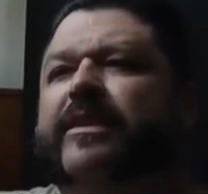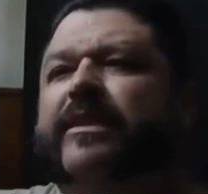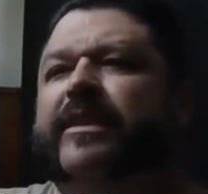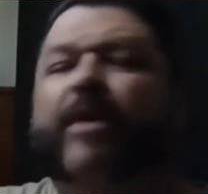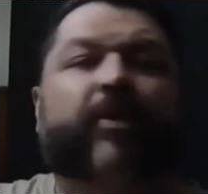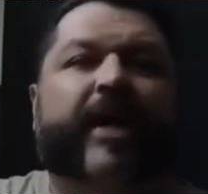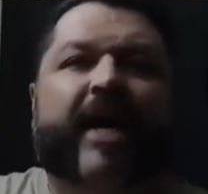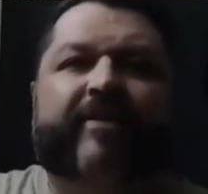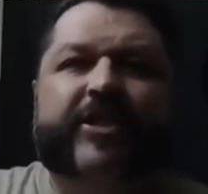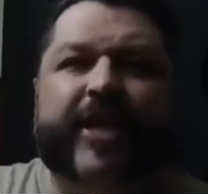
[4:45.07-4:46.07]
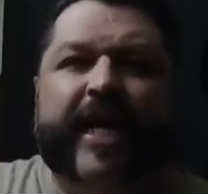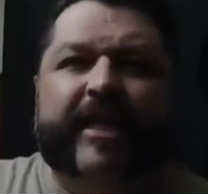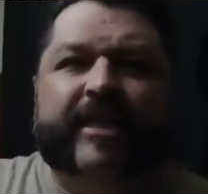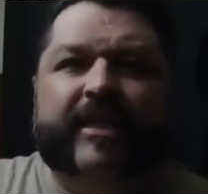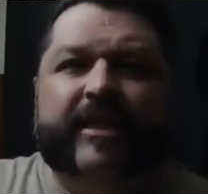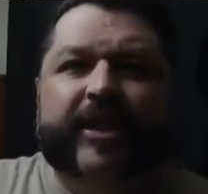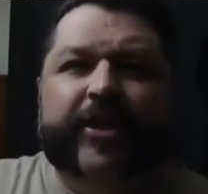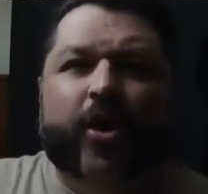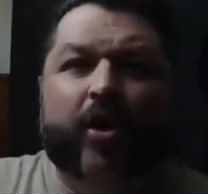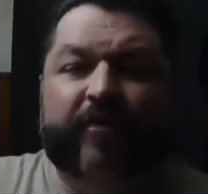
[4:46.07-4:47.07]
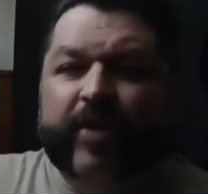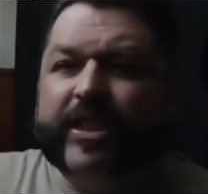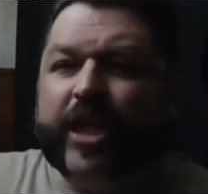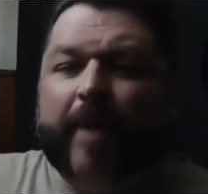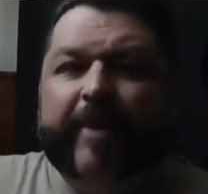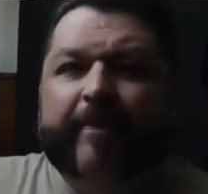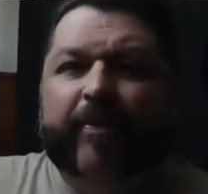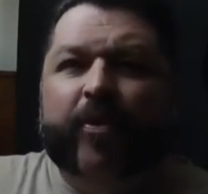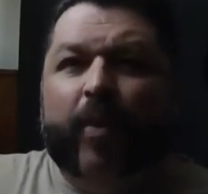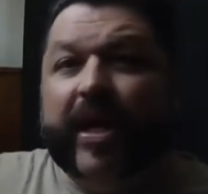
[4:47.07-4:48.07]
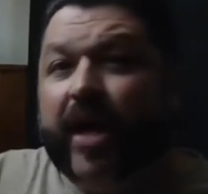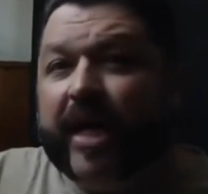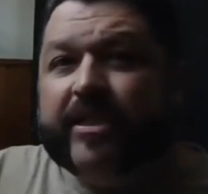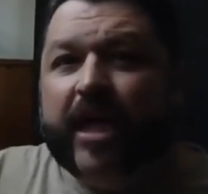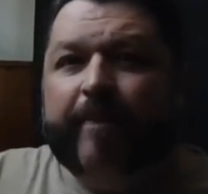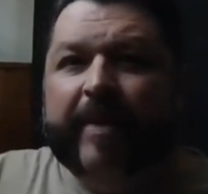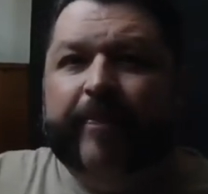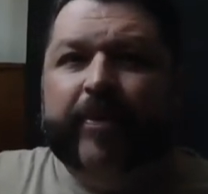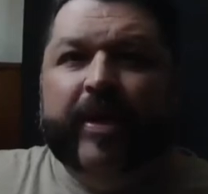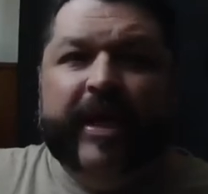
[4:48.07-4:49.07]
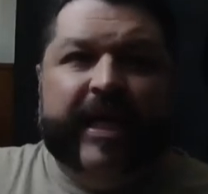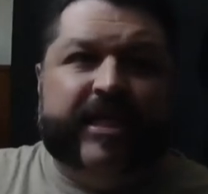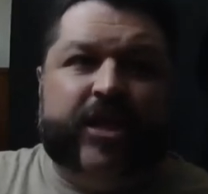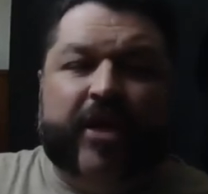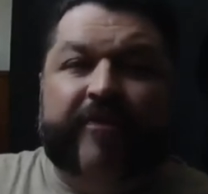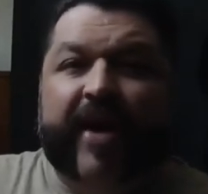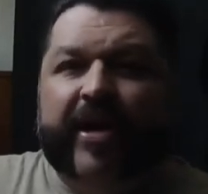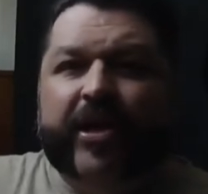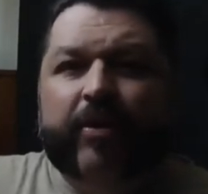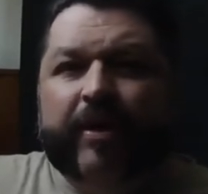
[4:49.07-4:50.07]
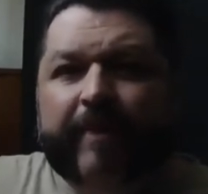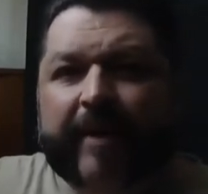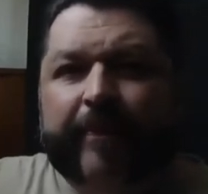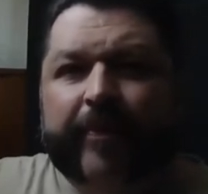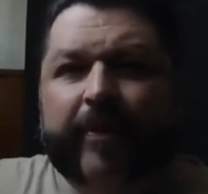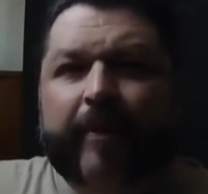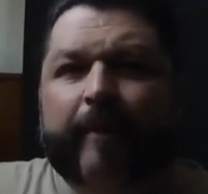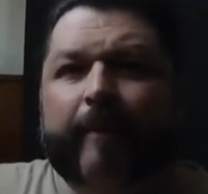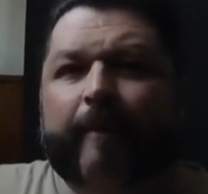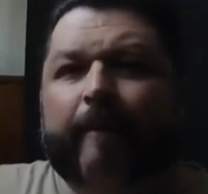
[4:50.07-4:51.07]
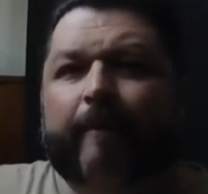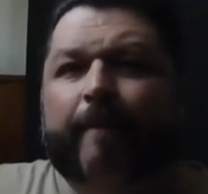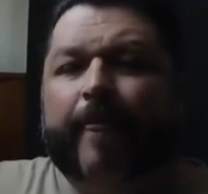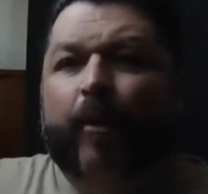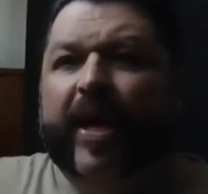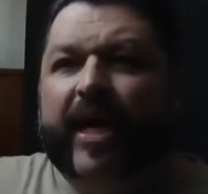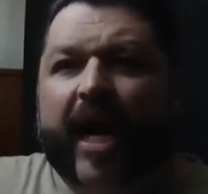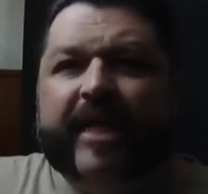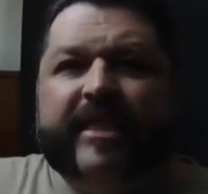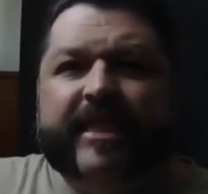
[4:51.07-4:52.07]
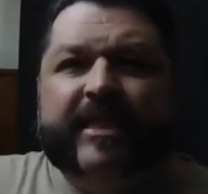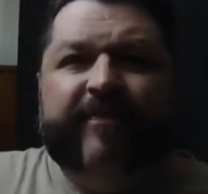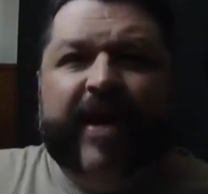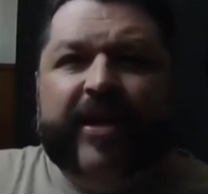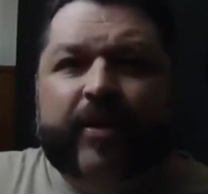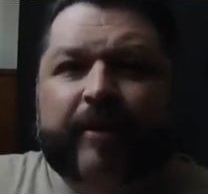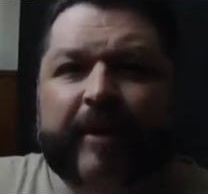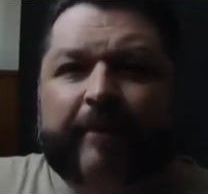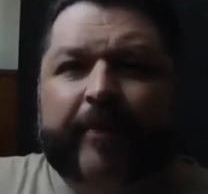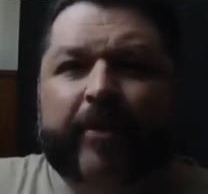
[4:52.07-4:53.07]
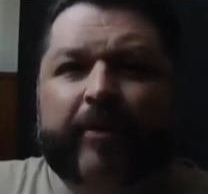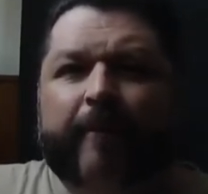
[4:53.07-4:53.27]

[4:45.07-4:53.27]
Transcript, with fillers: They wouldn't have a chance, you know, if we saw people the way God saw people and saw the value in people, the way God sees the value in people